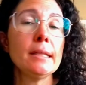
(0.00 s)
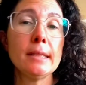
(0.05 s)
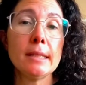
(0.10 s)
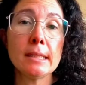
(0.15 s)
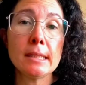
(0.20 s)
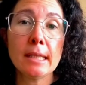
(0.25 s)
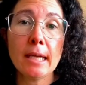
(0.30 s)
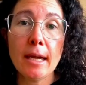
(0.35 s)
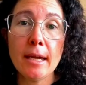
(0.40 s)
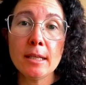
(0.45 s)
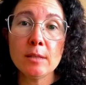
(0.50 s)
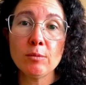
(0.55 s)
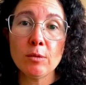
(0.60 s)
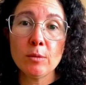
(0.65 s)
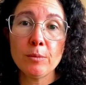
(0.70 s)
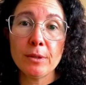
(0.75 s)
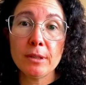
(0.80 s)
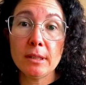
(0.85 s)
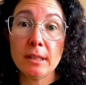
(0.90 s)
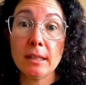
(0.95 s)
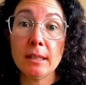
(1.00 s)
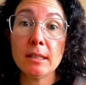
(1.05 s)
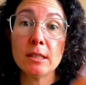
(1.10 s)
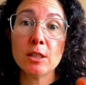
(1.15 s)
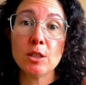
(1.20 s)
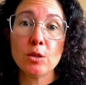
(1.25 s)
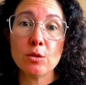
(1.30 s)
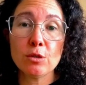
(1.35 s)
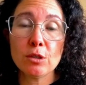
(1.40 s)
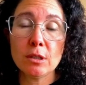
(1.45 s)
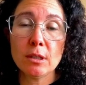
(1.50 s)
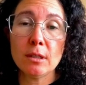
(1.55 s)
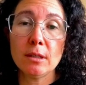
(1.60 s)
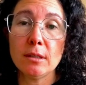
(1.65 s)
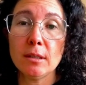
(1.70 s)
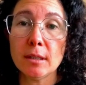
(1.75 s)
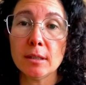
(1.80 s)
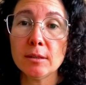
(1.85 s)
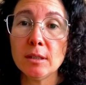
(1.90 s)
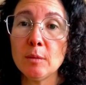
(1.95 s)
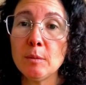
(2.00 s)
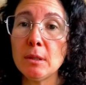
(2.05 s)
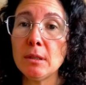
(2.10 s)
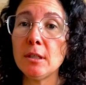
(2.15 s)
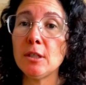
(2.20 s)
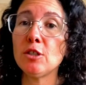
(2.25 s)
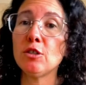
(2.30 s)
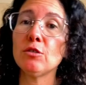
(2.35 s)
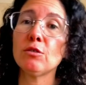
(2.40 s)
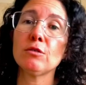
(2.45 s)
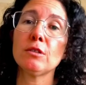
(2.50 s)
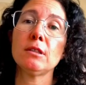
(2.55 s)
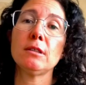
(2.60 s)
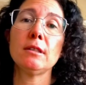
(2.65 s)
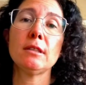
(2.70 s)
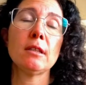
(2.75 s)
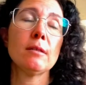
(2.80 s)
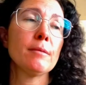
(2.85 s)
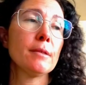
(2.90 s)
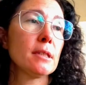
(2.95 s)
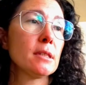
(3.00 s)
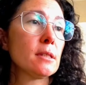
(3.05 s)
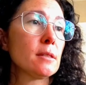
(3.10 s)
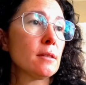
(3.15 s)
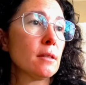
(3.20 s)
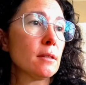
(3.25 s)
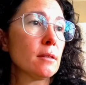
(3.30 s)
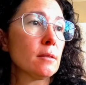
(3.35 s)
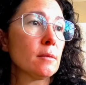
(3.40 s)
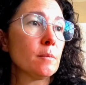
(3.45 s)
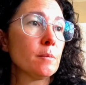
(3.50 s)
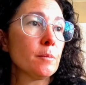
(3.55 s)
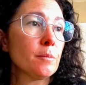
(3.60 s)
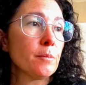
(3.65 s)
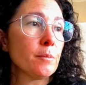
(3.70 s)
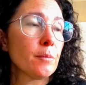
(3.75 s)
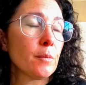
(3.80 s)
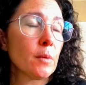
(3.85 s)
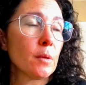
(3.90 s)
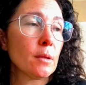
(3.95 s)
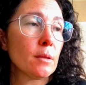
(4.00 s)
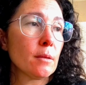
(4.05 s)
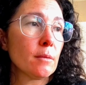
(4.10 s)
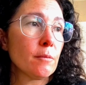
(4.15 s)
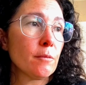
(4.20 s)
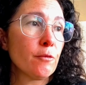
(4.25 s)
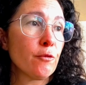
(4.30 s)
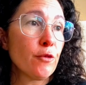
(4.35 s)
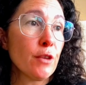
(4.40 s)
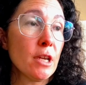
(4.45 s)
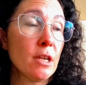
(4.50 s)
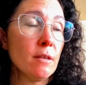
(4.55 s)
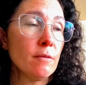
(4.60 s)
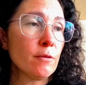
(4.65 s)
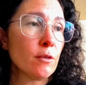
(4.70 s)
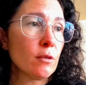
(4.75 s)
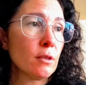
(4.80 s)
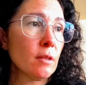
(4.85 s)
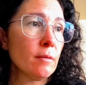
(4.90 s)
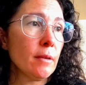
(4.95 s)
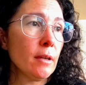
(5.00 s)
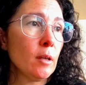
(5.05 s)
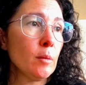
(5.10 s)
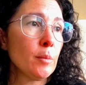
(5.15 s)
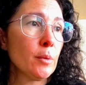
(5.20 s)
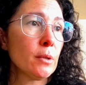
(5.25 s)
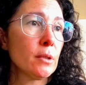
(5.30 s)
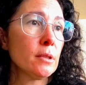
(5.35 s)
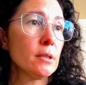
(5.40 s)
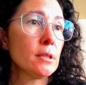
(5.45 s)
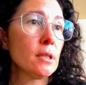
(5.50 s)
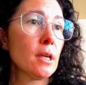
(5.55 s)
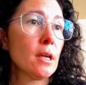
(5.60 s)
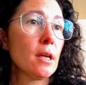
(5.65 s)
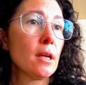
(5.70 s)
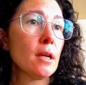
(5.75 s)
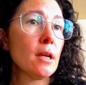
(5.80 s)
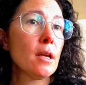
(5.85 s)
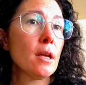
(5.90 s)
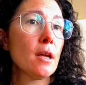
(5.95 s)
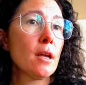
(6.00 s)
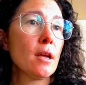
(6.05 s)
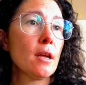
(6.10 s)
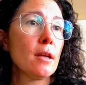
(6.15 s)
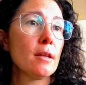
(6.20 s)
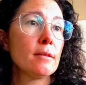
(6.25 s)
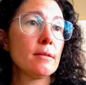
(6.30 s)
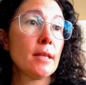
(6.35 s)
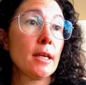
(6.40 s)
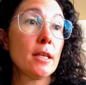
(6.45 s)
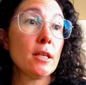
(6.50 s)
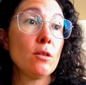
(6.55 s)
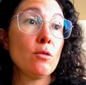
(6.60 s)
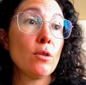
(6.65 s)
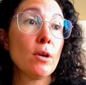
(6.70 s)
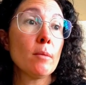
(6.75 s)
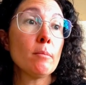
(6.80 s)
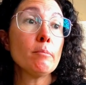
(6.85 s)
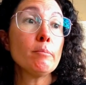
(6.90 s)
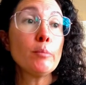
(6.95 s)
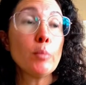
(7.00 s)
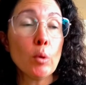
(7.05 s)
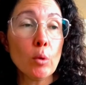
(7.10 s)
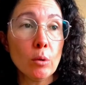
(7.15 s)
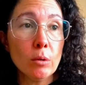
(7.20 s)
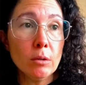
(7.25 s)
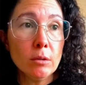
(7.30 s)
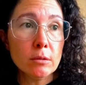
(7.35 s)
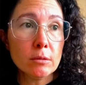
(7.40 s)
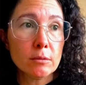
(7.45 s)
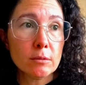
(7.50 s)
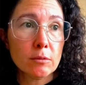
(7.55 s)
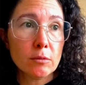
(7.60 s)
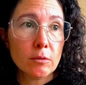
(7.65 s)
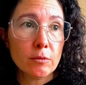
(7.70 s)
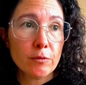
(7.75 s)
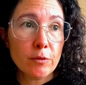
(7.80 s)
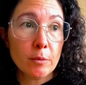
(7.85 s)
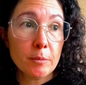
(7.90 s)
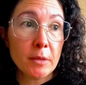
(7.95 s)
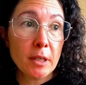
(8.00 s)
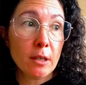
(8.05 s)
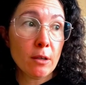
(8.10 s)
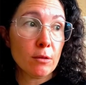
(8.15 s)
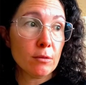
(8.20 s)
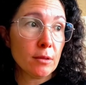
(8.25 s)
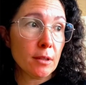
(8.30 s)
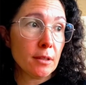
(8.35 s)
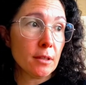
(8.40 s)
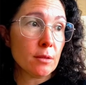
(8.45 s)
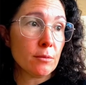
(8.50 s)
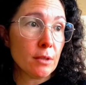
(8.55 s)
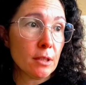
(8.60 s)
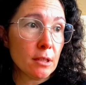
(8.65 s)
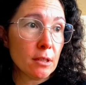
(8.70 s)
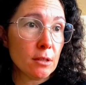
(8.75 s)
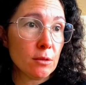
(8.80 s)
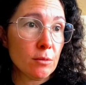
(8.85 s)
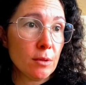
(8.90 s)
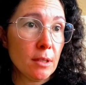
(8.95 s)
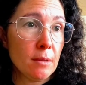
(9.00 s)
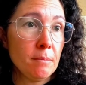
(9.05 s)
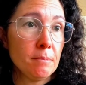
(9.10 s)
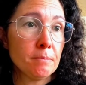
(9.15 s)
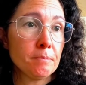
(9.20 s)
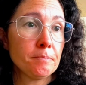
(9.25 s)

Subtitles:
In this case, what we did is use the Extreme Edition or the database free for developers that you can pull from the container registry.